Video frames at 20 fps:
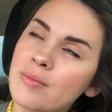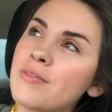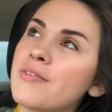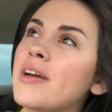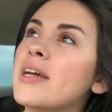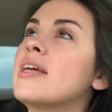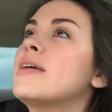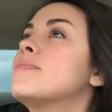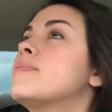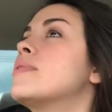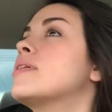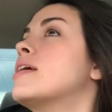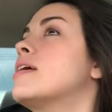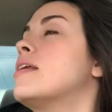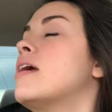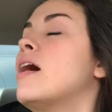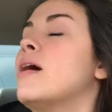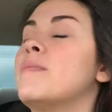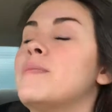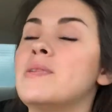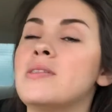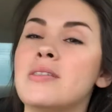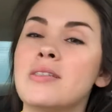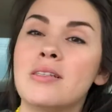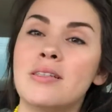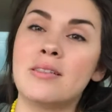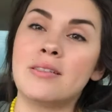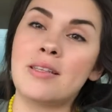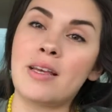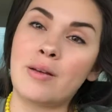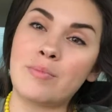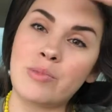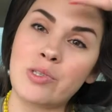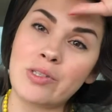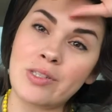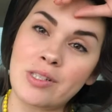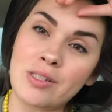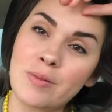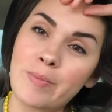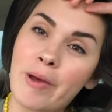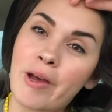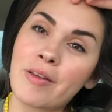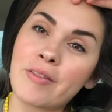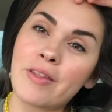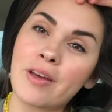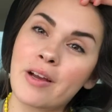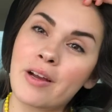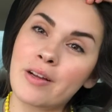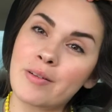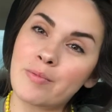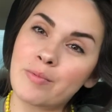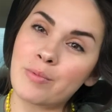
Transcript: If I keep looking up, it's because Emerson's back there.